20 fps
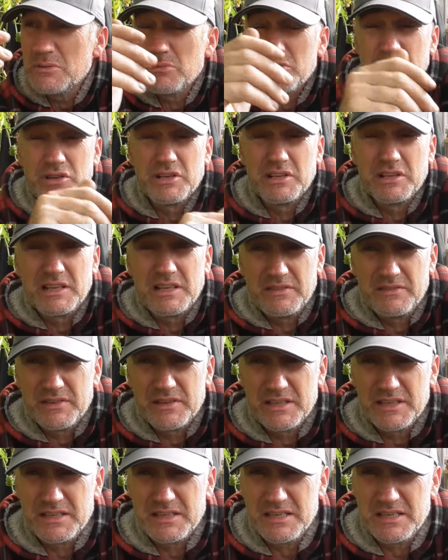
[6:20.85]
we're going to leave
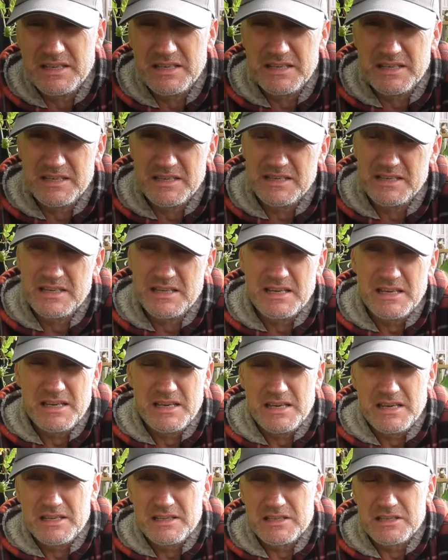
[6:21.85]
the
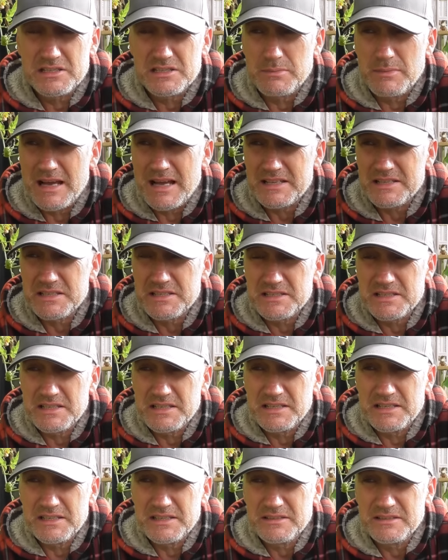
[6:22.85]
the tomatoes in
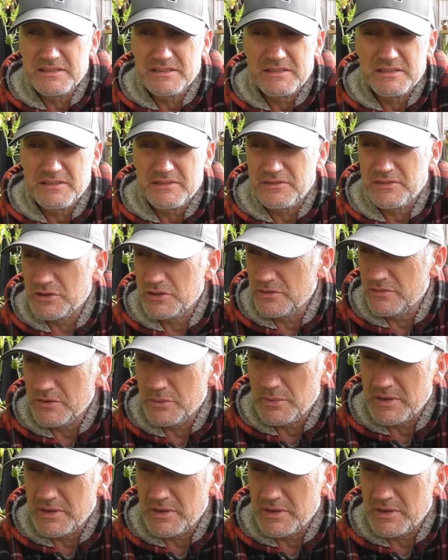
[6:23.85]
here for another